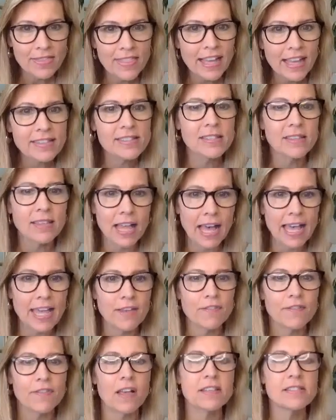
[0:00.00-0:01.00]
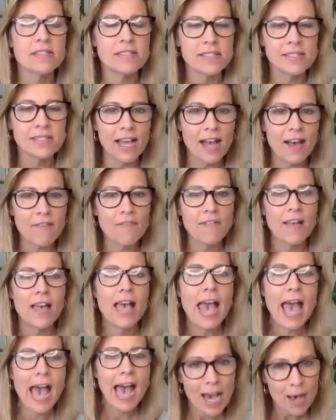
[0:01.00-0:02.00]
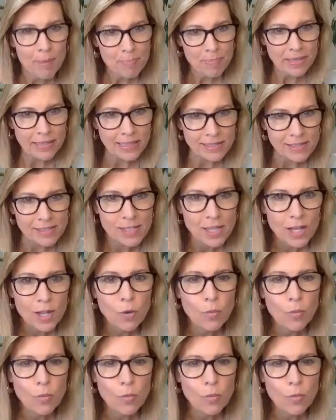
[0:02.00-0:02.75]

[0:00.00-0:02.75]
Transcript: That's life. Stuff happens.